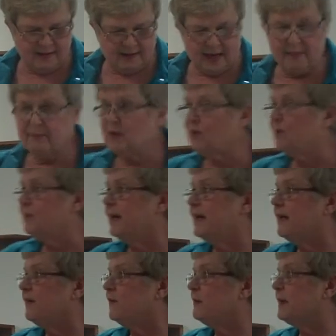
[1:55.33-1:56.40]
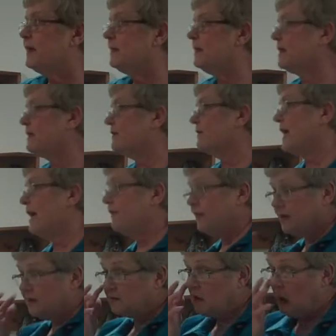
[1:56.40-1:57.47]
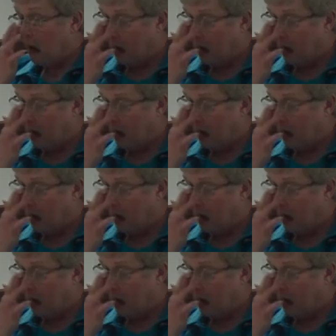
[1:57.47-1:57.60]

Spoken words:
Now, I'm not going to make everybody lick their daffodils.